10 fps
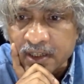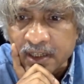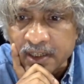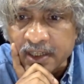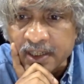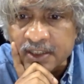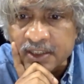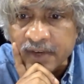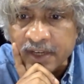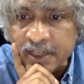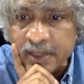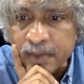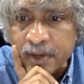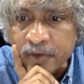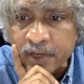integration of additive
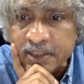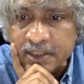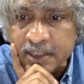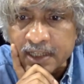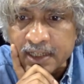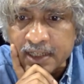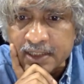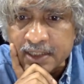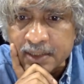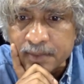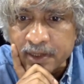manufacturing and inkjet